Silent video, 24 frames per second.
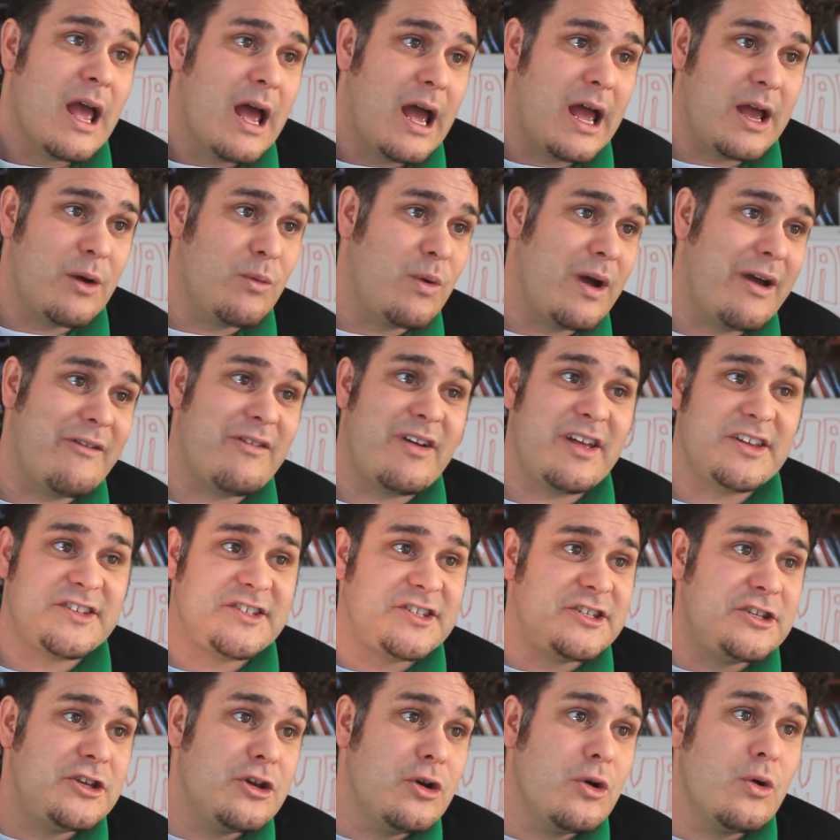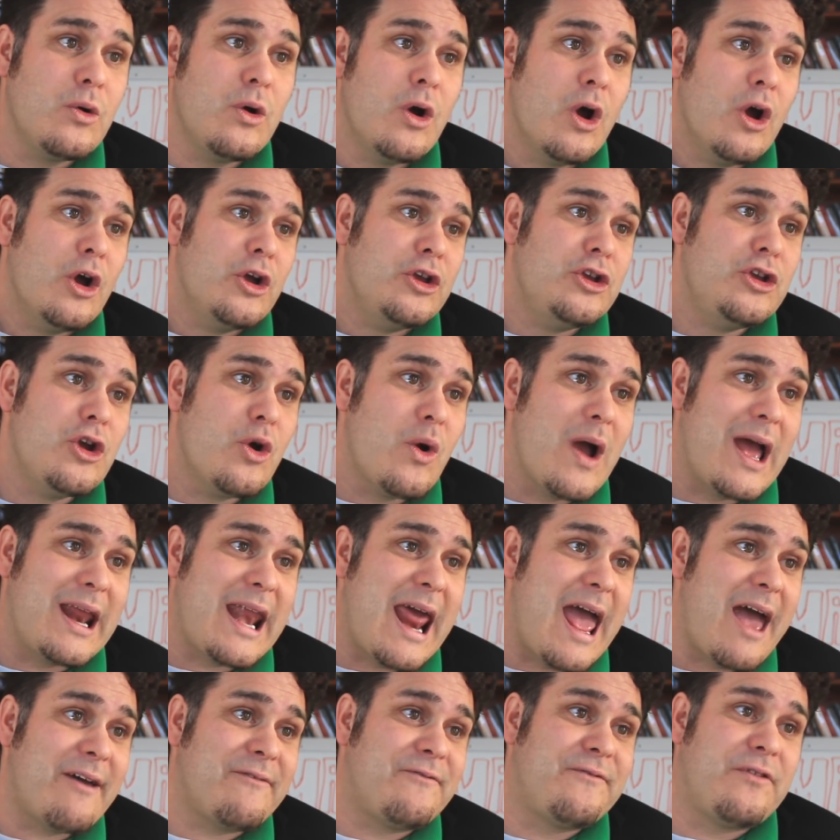Whether it's
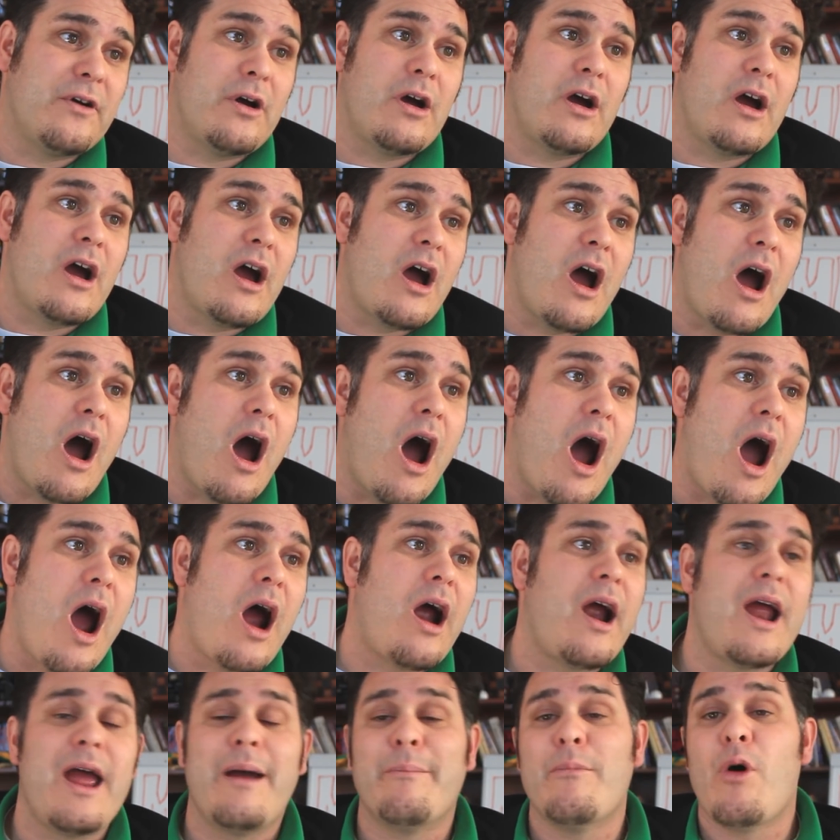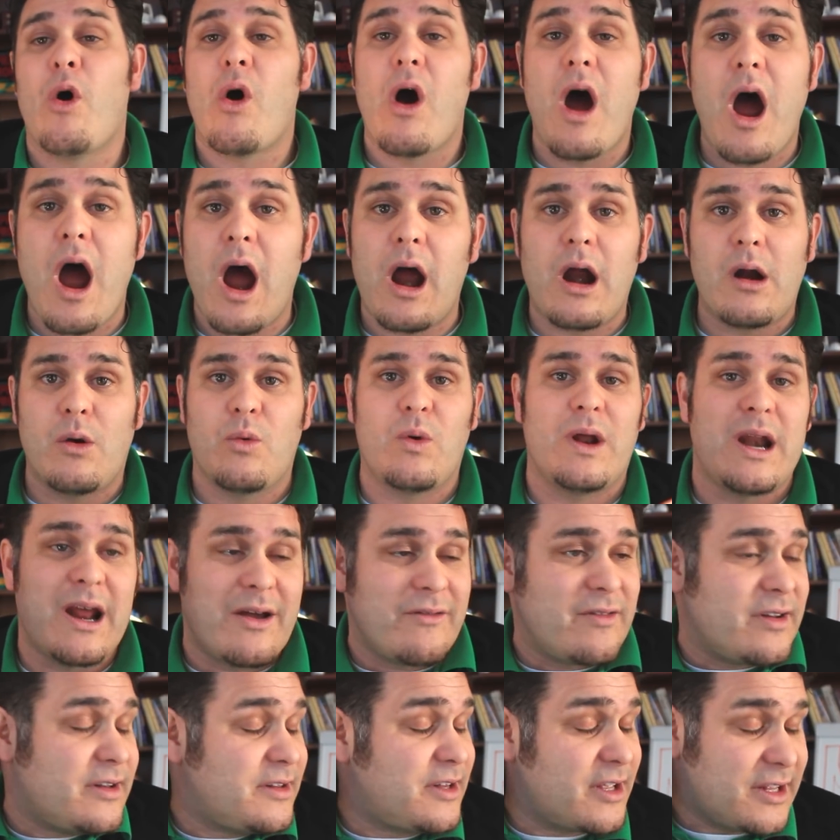UNF or RMOR or
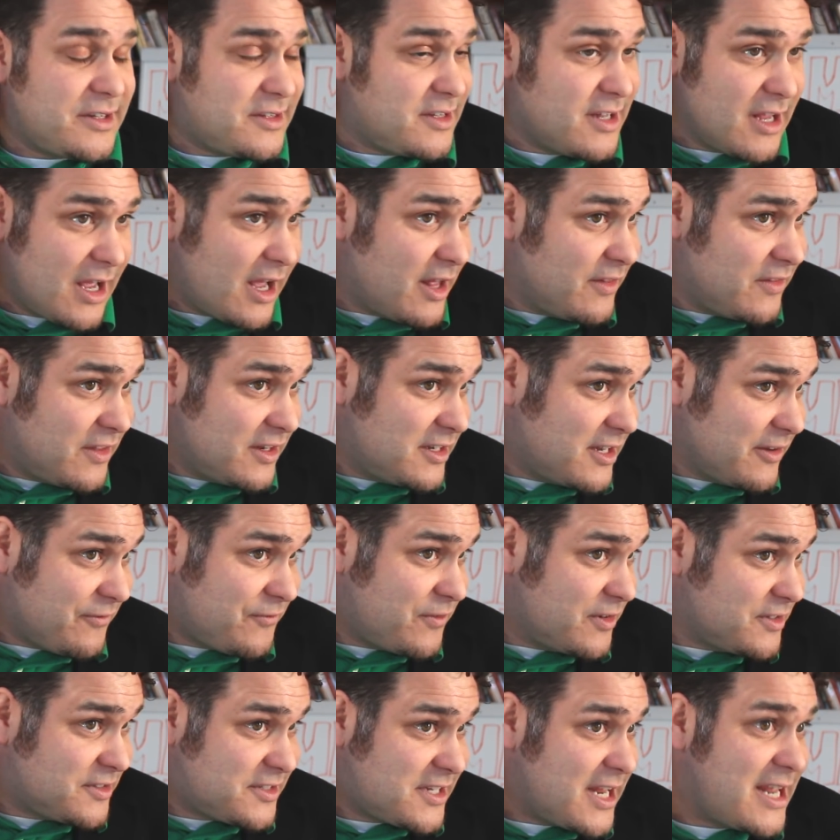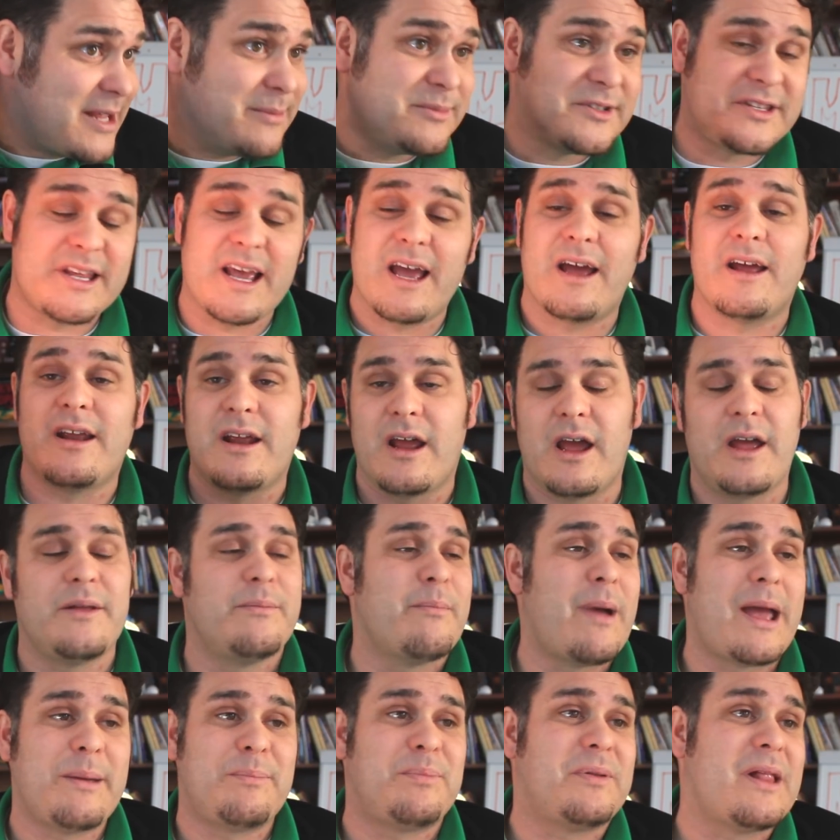whatever the different teams there
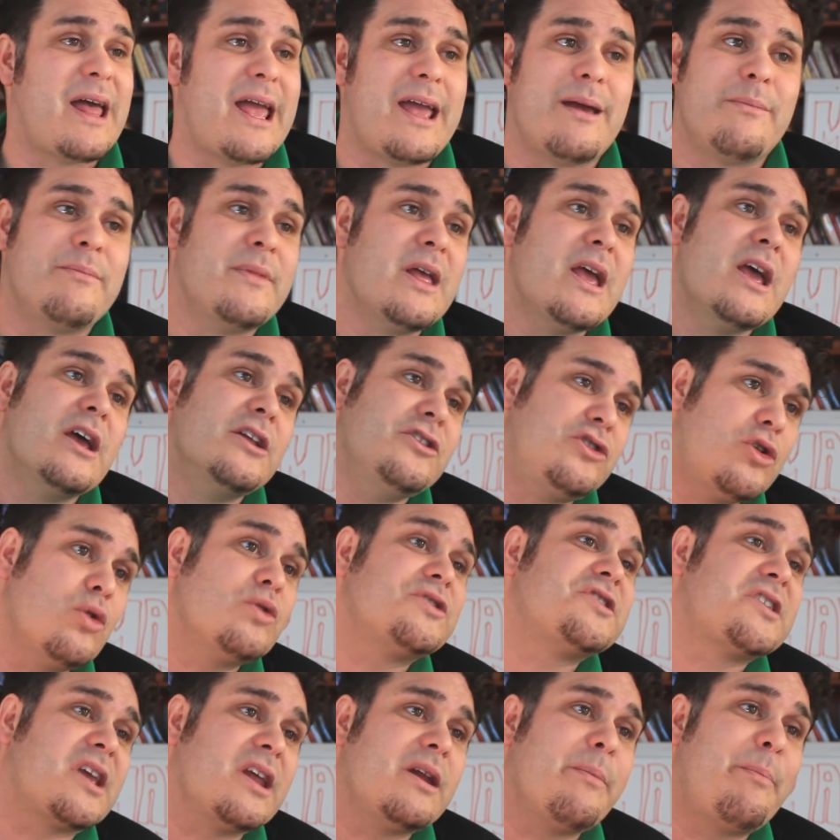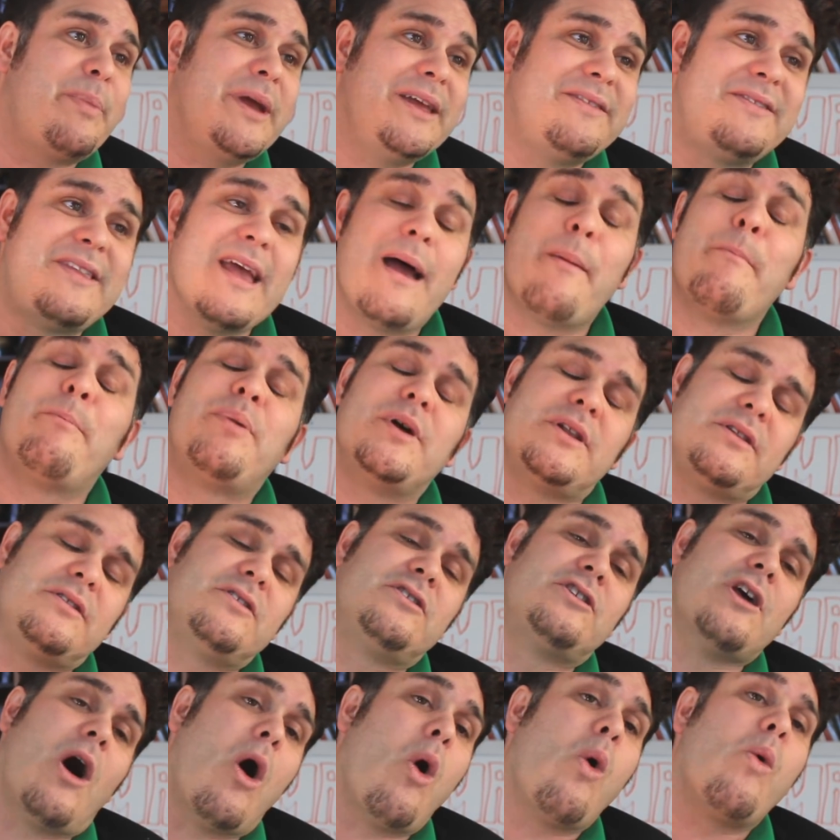might play them, Duke's gonna beat them,
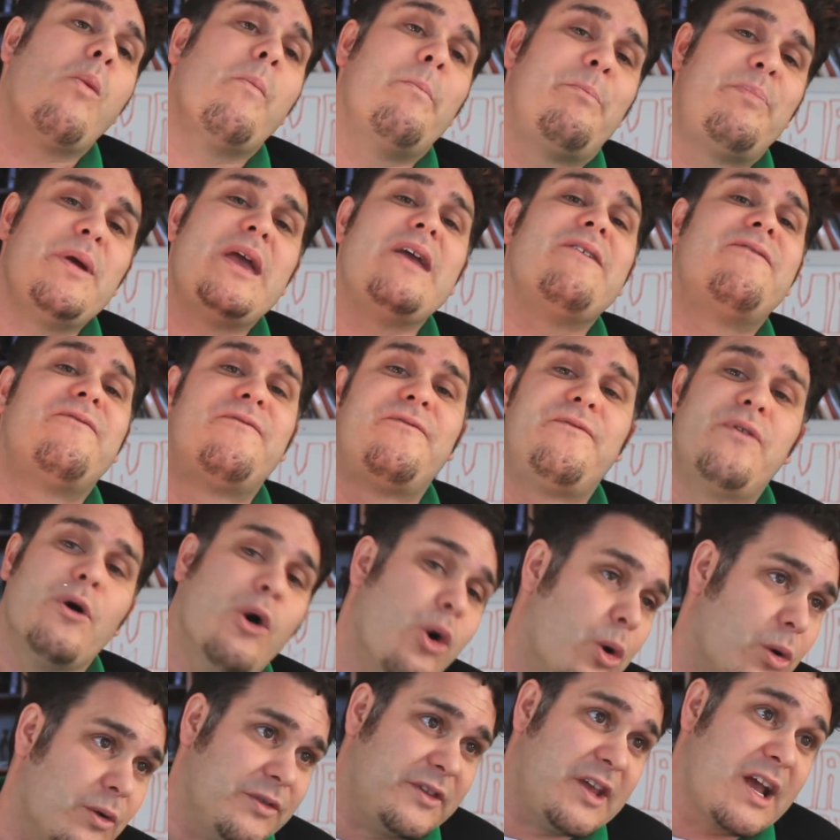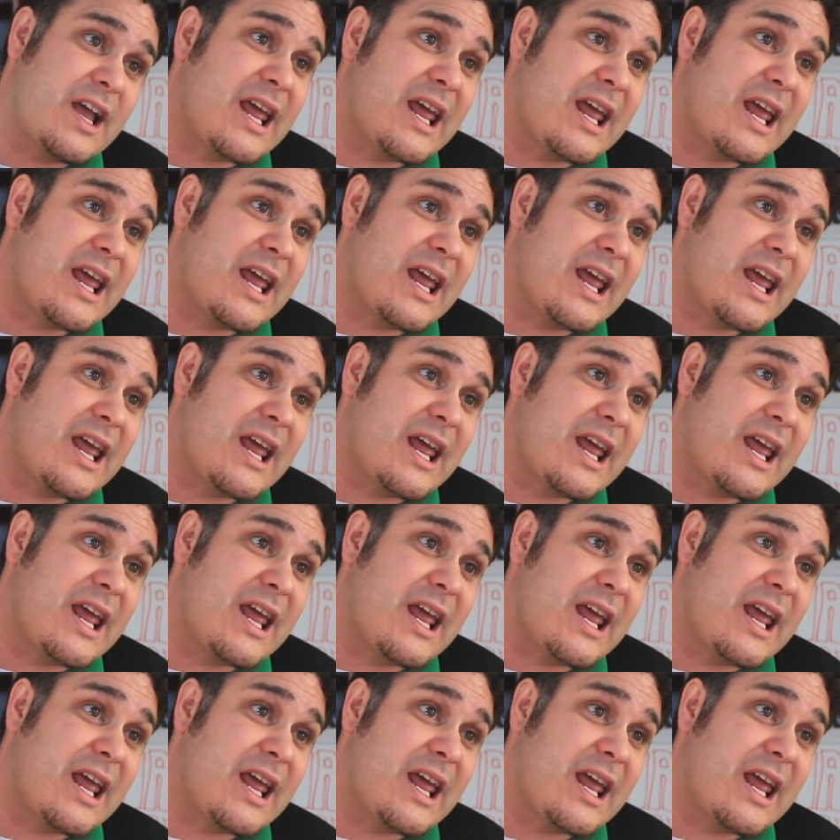but don't be fooled.